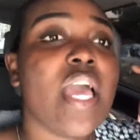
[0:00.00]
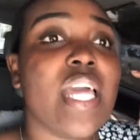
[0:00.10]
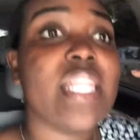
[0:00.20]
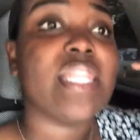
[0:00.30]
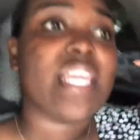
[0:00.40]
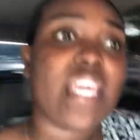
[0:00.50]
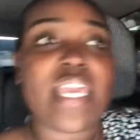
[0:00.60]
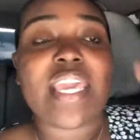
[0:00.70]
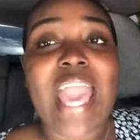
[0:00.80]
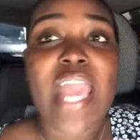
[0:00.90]

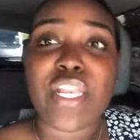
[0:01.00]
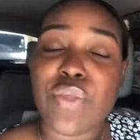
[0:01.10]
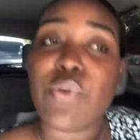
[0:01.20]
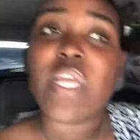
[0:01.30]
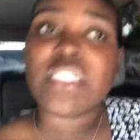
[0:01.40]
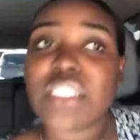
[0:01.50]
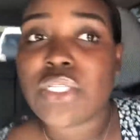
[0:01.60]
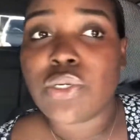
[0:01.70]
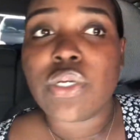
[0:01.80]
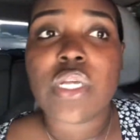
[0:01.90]
they guide you
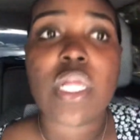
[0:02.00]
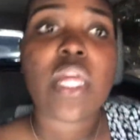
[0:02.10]
into